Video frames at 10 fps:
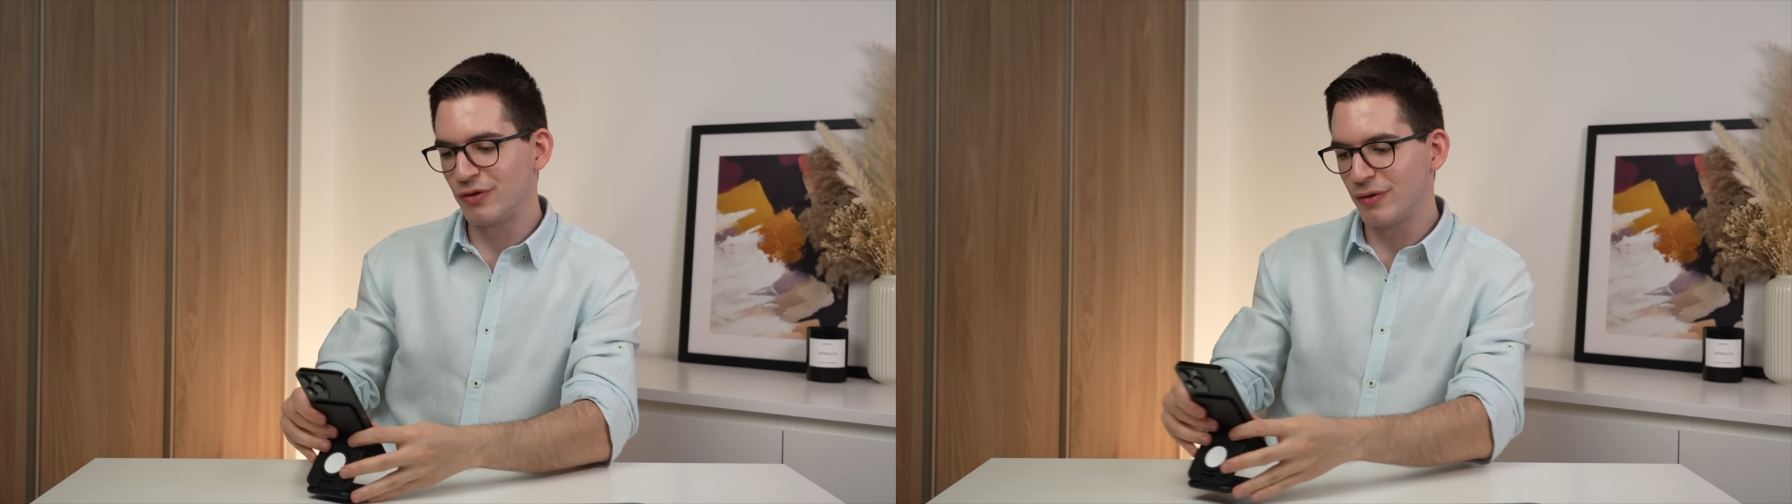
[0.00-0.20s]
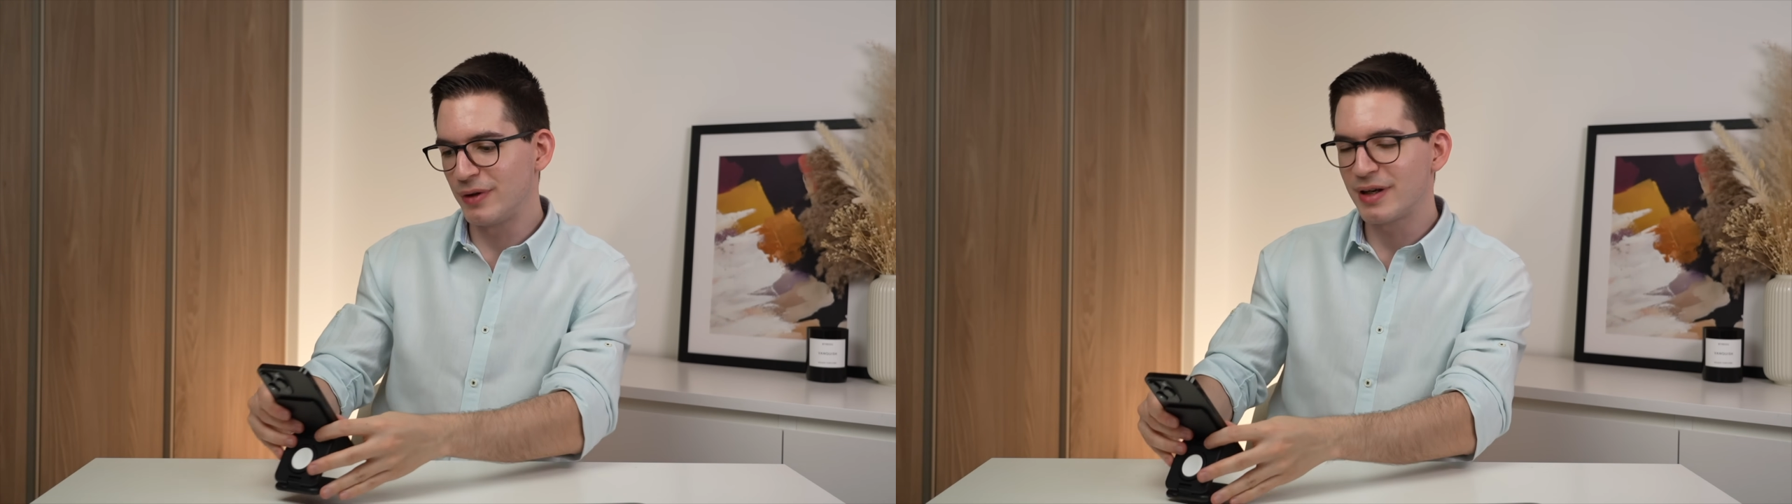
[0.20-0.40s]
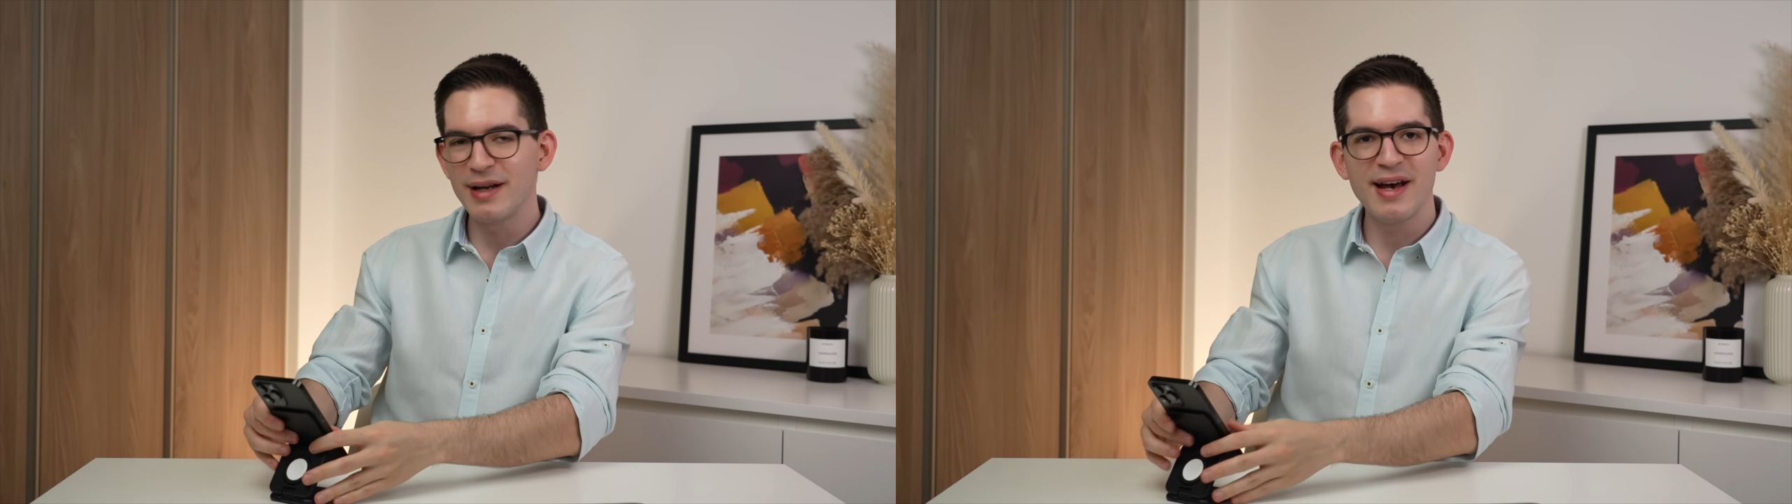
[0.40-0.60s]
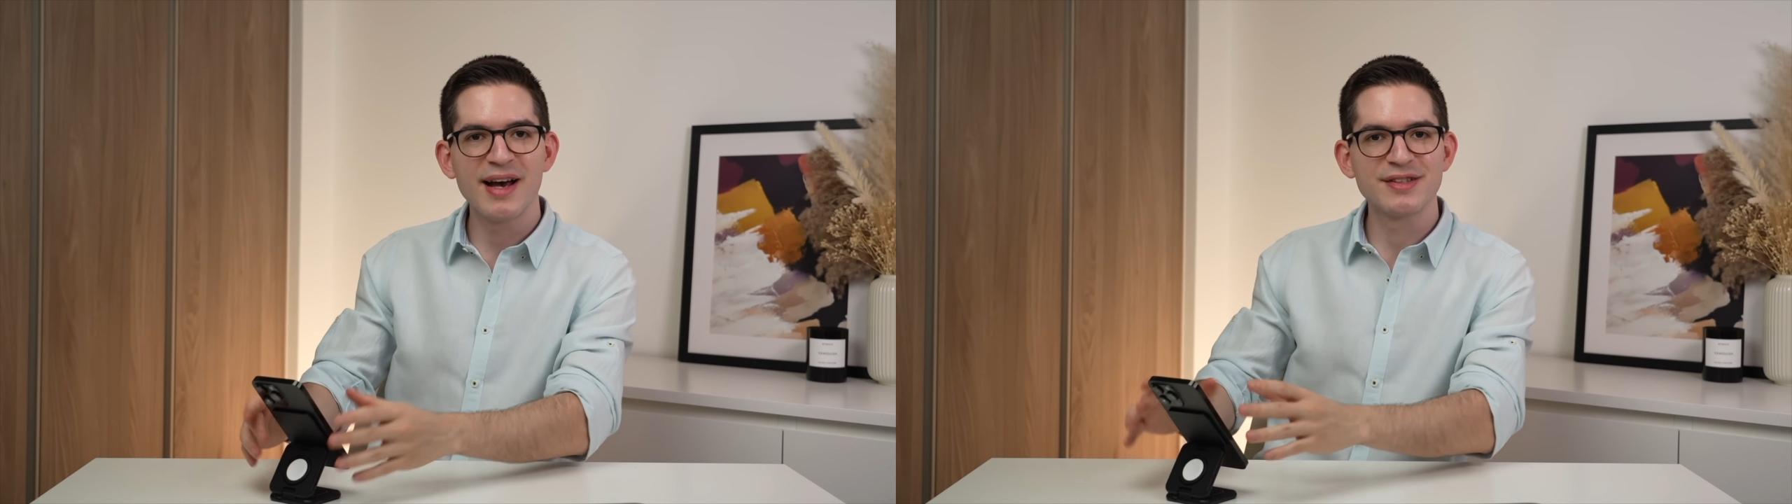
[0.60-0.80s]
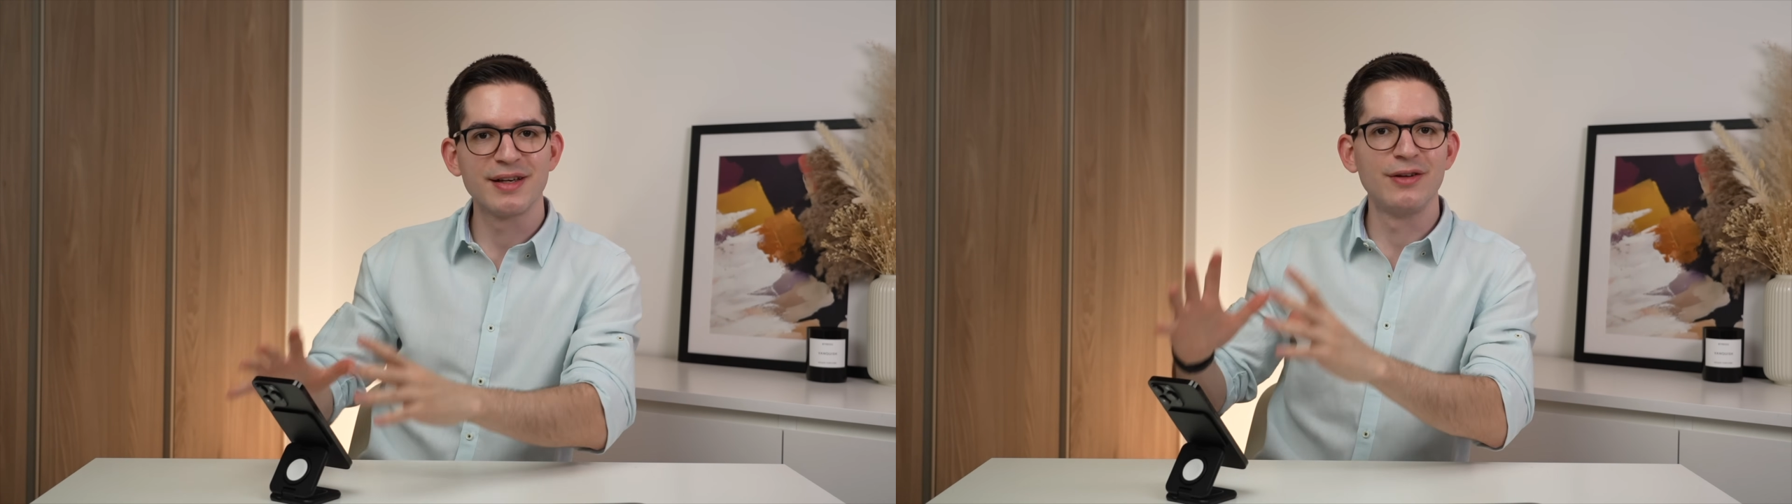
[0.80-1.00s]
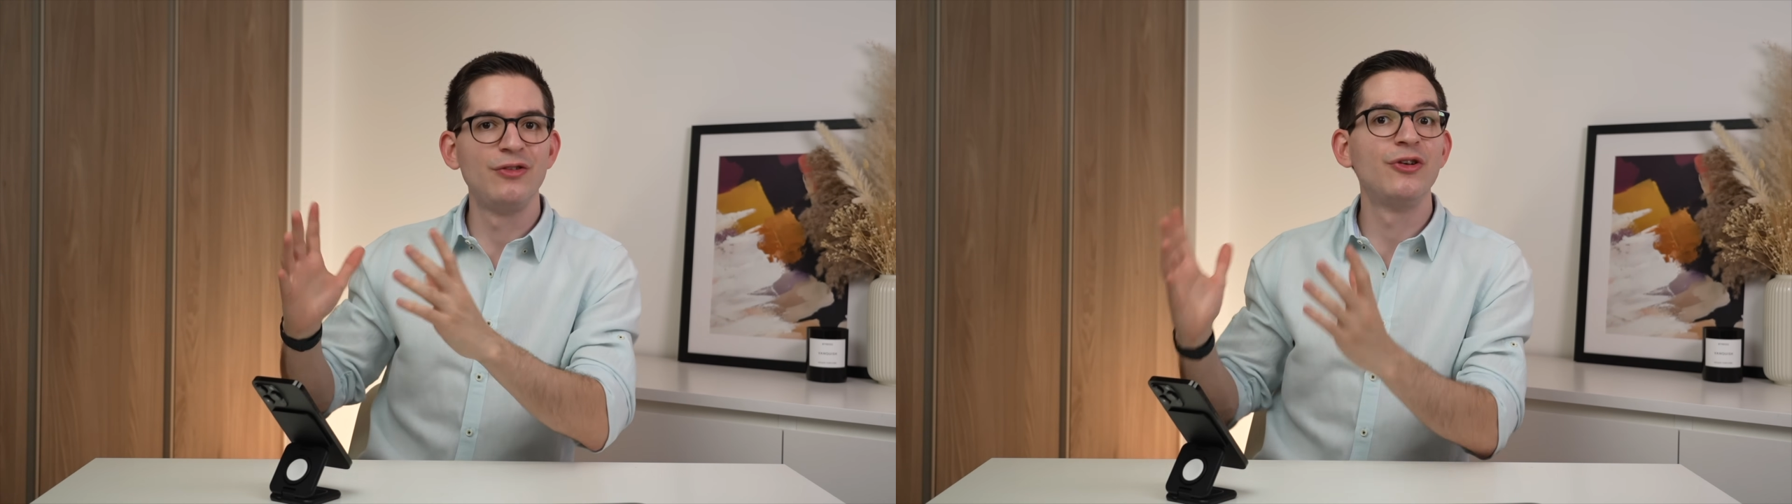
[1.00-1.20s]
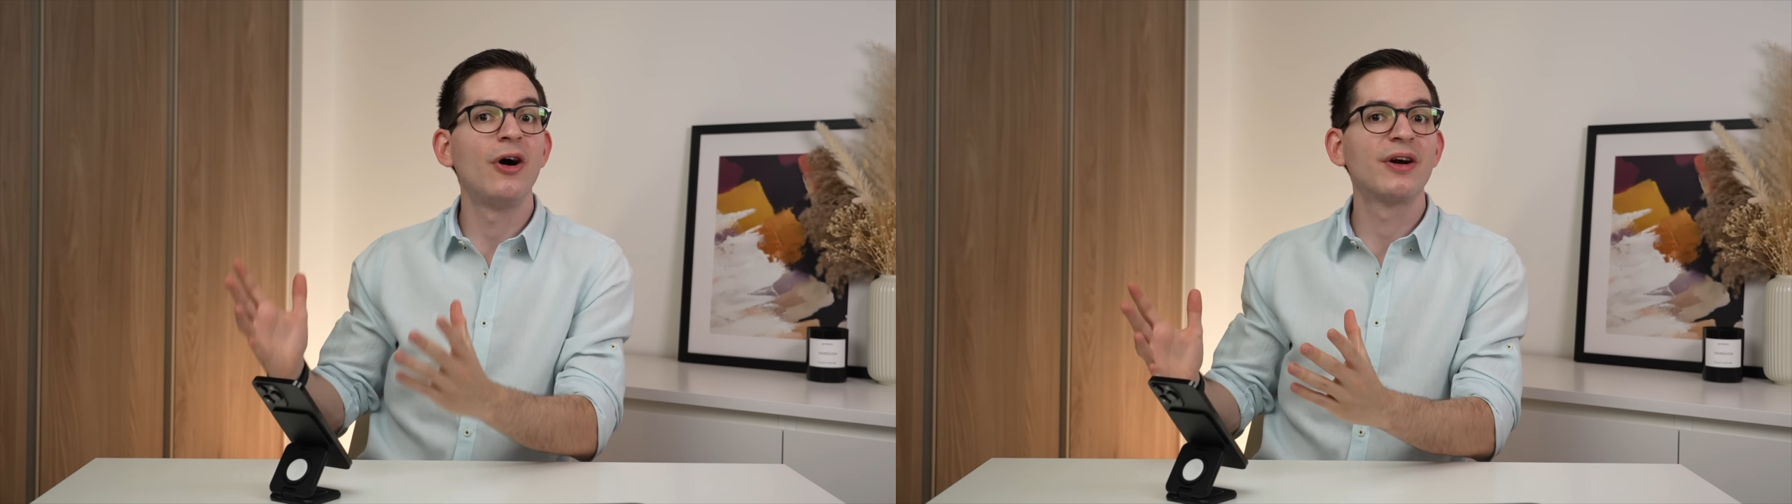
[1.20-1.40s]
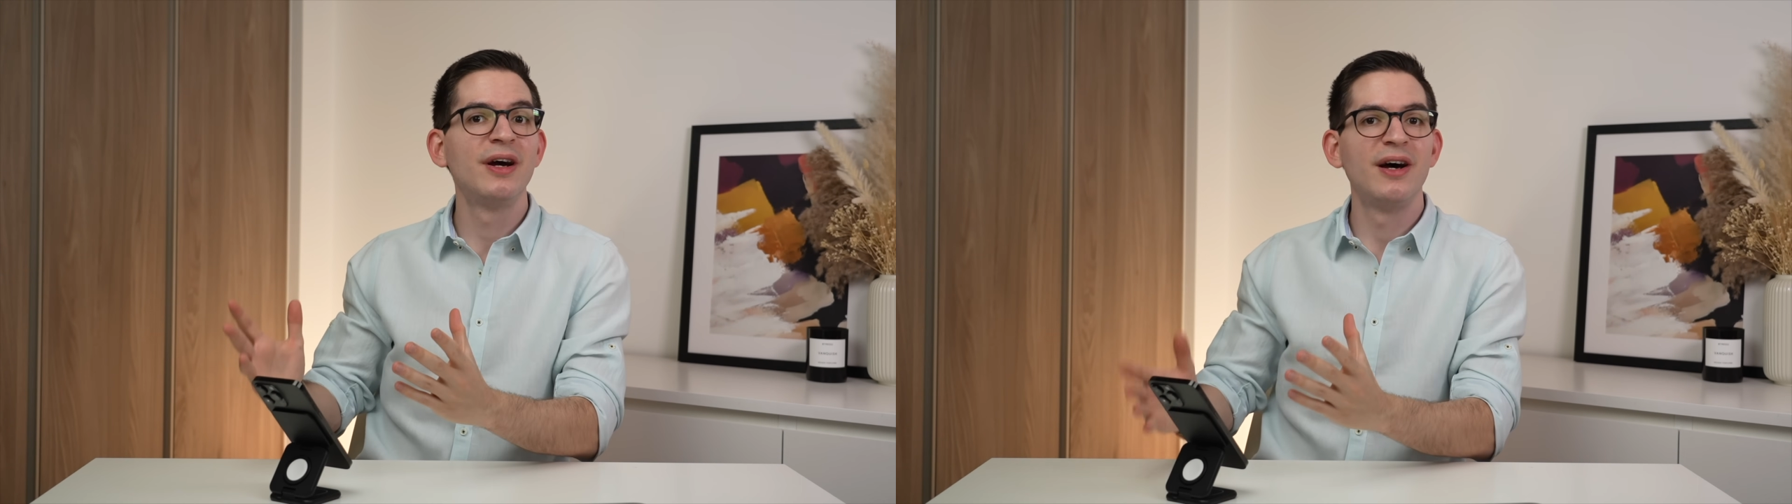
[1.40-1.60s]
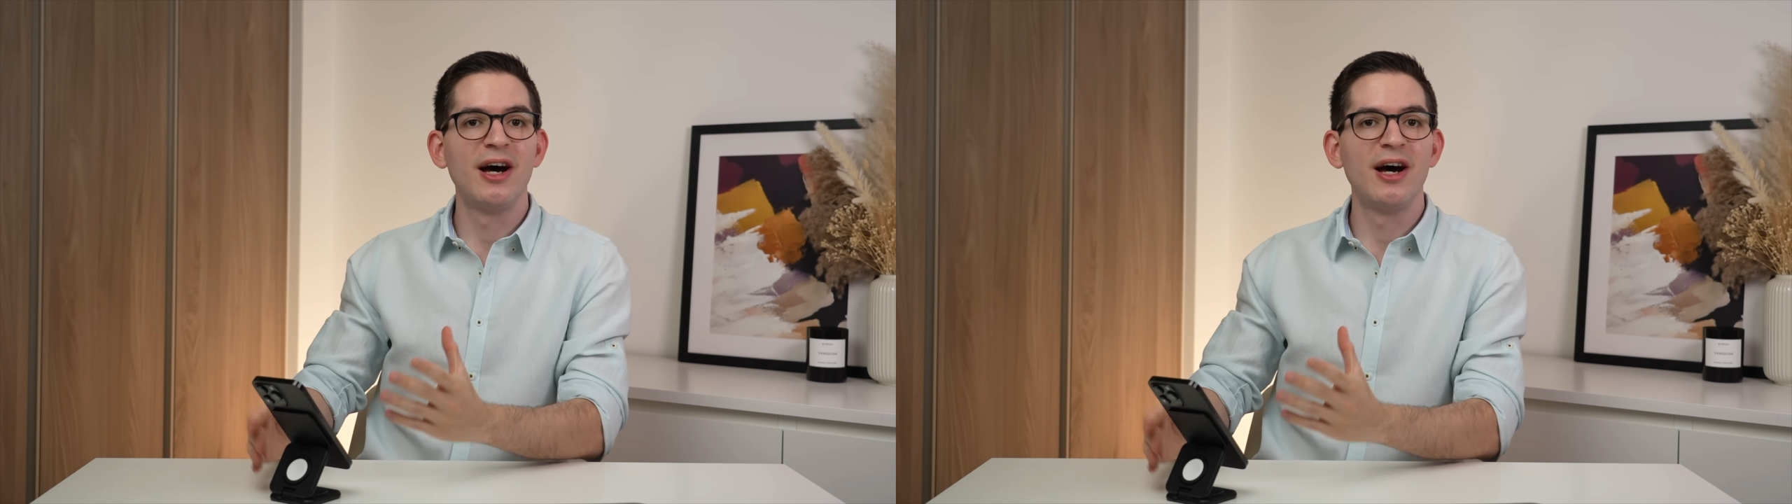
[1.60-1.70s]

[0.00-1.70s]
So it kind of acts like a dock,